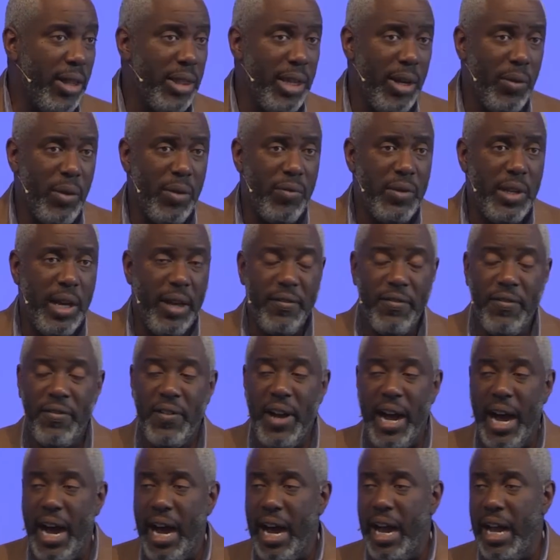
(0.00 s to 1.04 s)
I think we've done
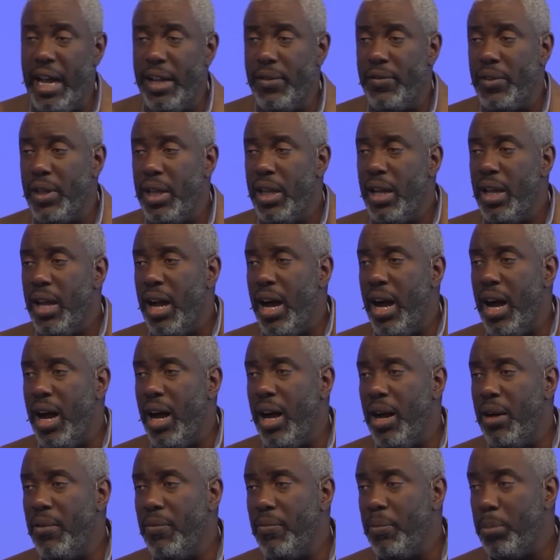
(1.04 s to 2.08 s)
five
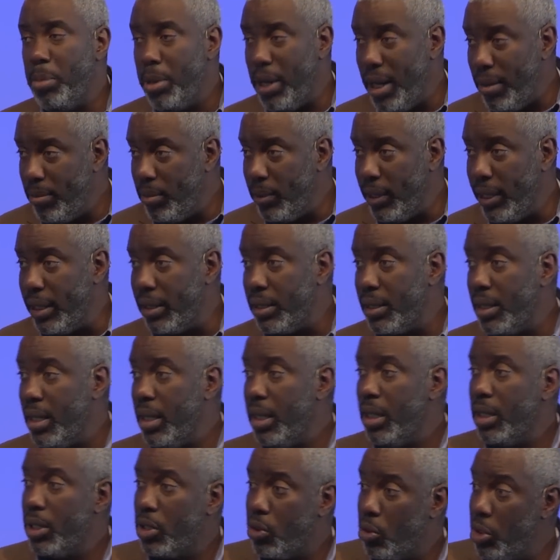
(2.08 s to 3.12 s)
uh, public
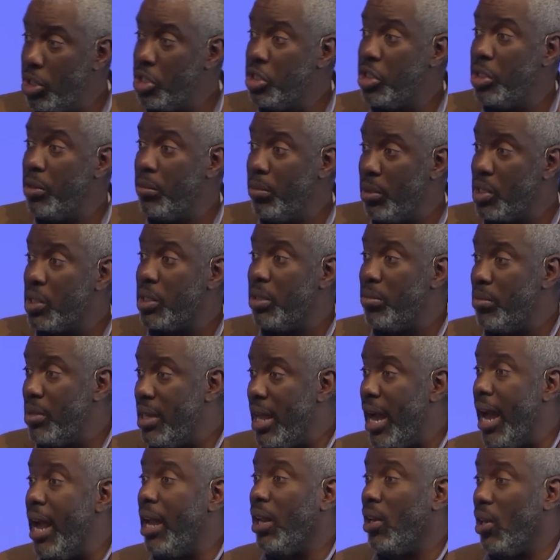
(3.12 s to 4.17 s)
Christian Muslim
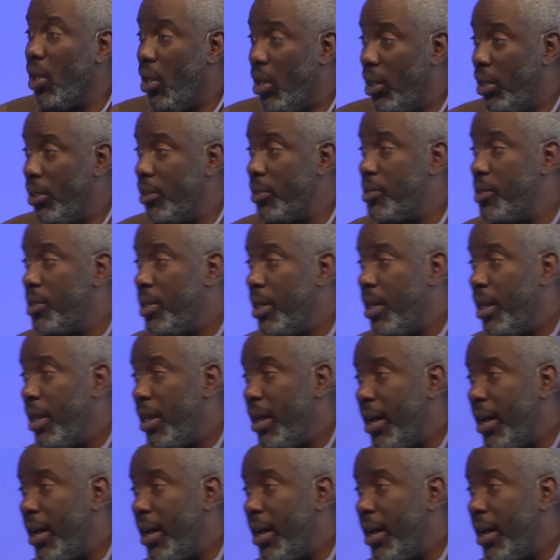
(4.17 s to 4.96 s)
dialogues.